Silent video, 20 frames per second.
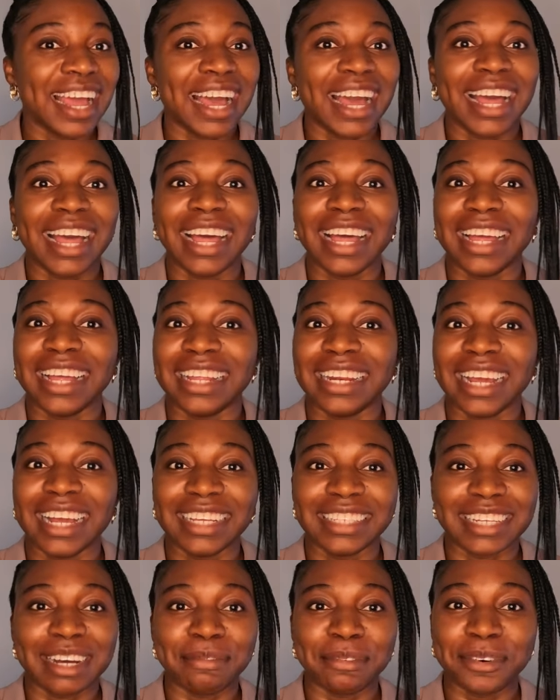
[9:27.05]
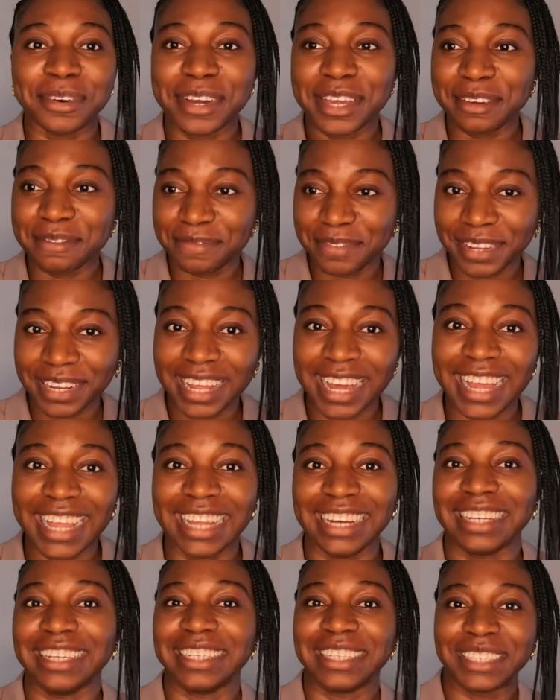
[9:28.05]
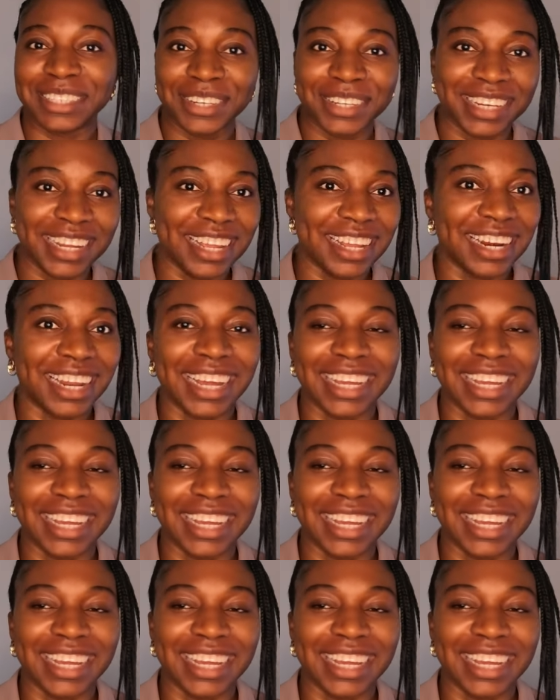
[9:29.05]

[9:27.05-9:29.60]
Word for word: and as I'm going further in the study,